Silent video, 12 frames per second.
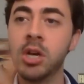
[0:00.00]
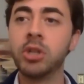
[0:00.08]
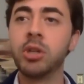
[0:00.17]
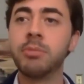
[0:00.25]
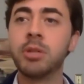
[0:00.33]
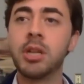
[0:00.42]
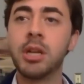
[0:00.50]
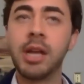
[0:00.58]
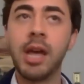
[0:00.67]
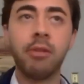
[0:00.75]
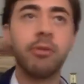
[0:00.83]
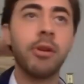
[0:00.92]
So I'm just going
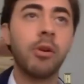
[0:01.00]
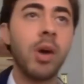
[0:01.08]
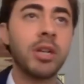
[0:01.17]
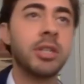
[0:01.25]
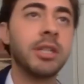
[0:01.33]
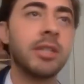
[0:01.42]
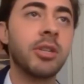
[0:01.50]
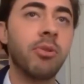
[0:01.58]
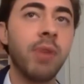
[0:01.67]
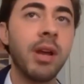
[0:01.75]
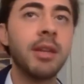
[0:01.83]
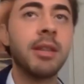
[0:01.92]
to get through the questions as
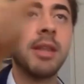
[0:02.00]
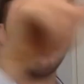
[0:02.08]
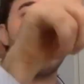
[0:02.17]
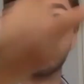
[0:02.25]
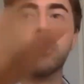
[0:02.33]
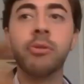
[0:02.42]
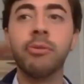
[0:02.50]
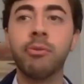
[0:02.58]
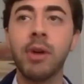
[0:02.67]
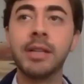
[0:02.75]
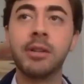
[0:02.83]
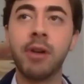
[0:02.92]
they're written, and then people who've
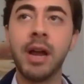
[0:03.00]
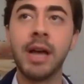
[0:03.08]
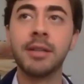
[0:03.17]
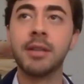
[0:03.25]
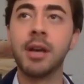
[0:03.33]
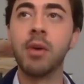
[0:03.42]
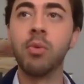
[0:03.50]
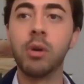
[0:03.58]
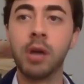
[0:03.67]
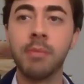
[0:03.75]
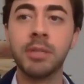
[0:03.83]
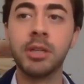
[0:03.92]
raised their hands uh, will
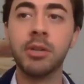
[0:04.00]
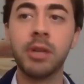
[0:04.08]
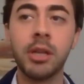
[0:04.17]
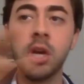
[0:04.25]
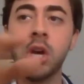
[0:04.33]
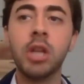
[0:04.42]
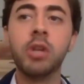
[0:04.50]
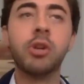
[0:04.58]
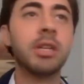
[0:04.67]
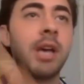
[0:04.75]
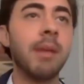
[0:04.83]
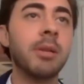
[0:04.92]
come to you. And, and you
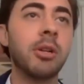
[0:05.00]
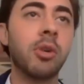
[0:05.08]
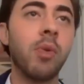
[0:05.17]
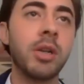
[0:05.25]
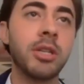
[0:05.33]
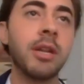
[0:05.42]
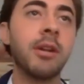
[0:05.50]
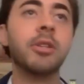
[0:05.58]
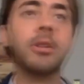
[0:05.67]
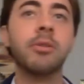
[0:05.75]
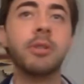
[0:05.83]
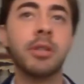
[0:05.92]
can type in your question there
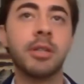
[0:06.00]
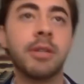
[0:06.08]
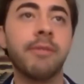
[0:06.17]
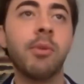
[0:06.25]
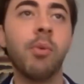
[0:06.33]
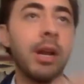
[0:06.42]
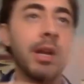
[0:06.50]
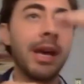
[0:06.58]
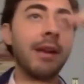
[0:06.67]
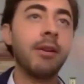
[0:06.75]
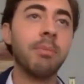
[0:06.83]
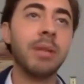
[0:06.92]
too, just if you want to
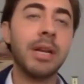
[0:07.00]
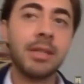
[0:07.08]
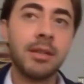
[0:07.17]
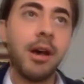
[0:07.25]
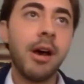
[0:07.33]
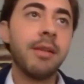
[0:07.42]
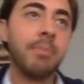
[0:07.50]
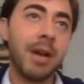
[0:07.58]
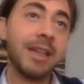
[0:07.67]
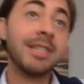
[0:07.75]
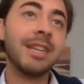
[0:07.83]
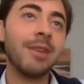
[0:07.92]
get your place in line, but
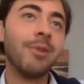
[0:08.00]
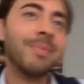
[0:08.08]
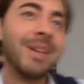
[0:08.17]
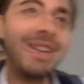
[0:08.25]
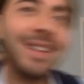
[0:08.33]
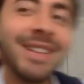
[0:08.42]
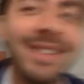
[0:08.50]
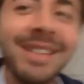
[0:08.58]
I see you.